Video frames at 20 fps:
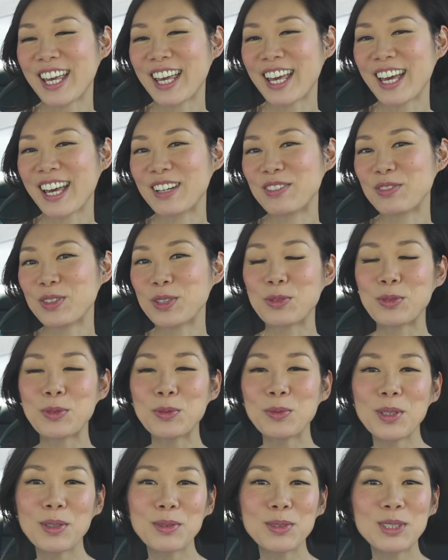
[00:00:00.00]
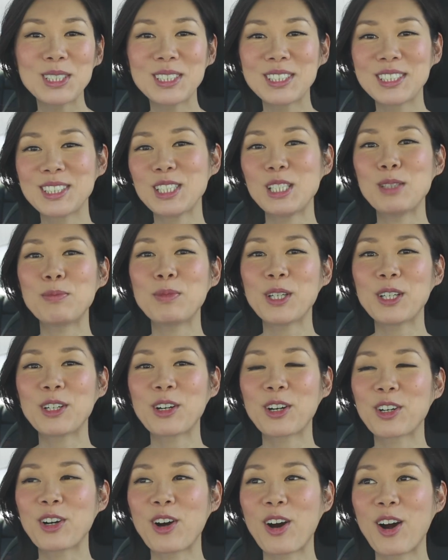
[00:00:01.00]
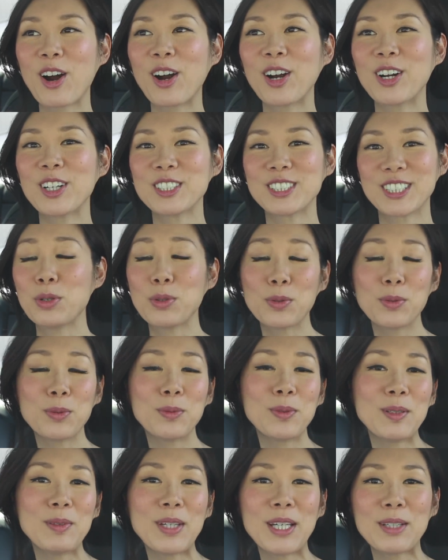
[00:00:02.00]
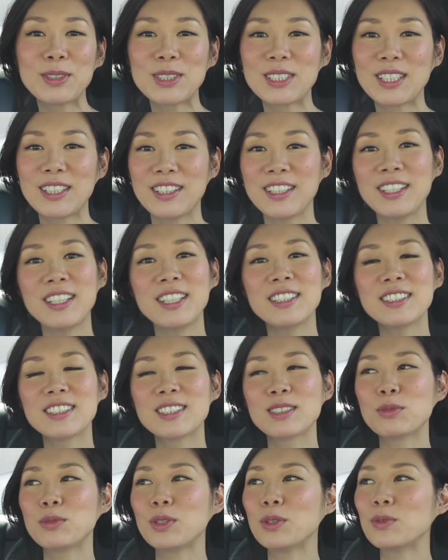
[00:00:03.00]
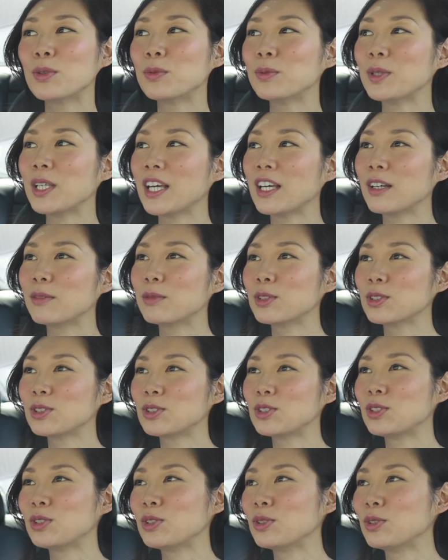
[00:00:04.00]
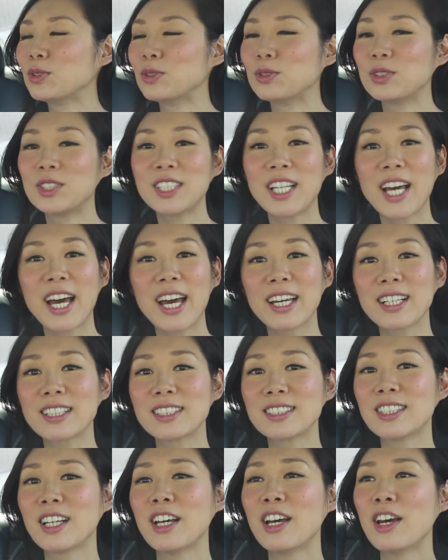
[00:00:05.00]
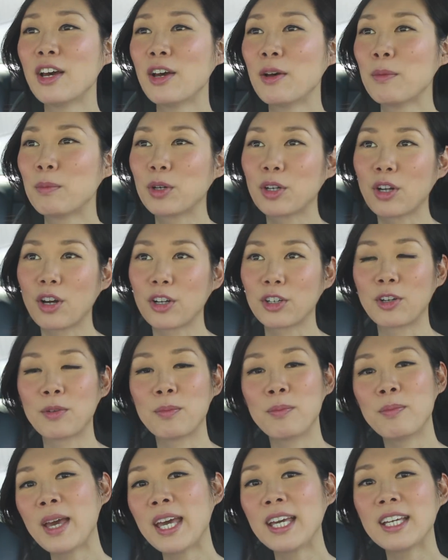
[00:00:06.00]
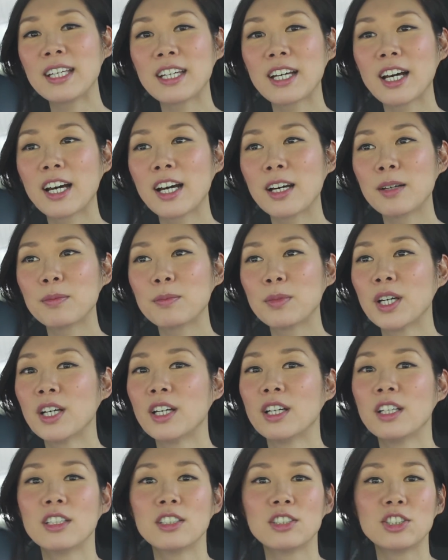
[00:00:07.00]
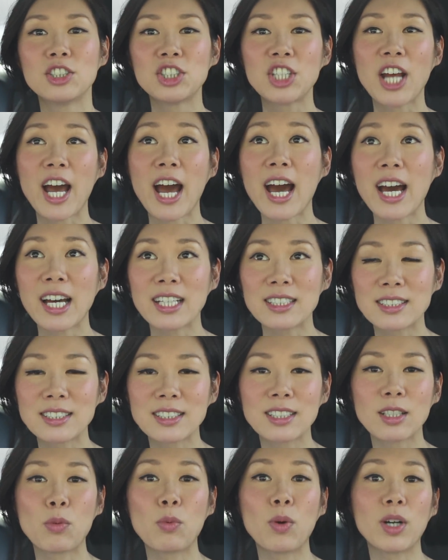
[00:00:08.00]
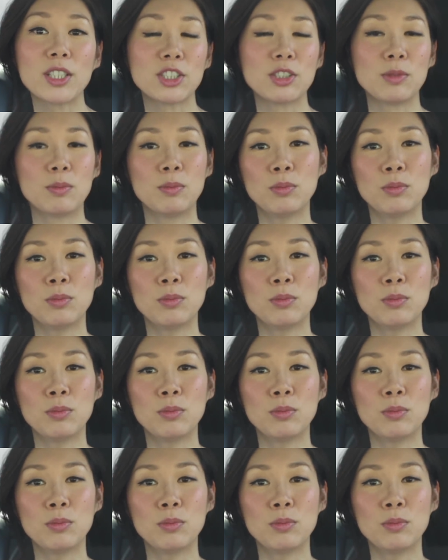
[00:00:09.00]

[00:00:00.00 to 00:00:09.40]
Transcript: And we will be able to sleep in our cars, we will be able to eat, we will be able to text, put on our makeup, chat, watch a